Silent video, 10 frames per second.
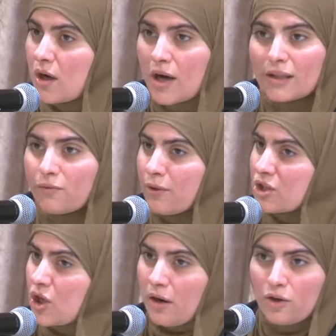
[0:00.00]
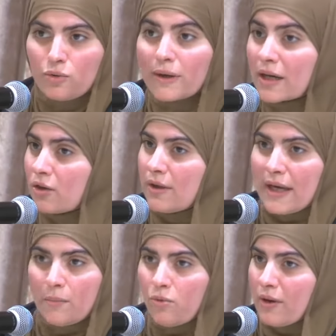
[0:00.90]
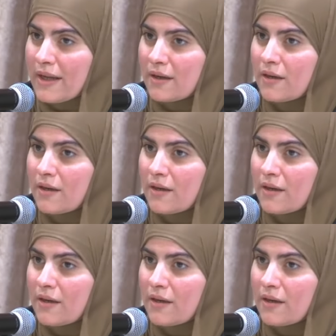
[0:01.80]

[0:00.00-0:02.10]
all of which are critical and important.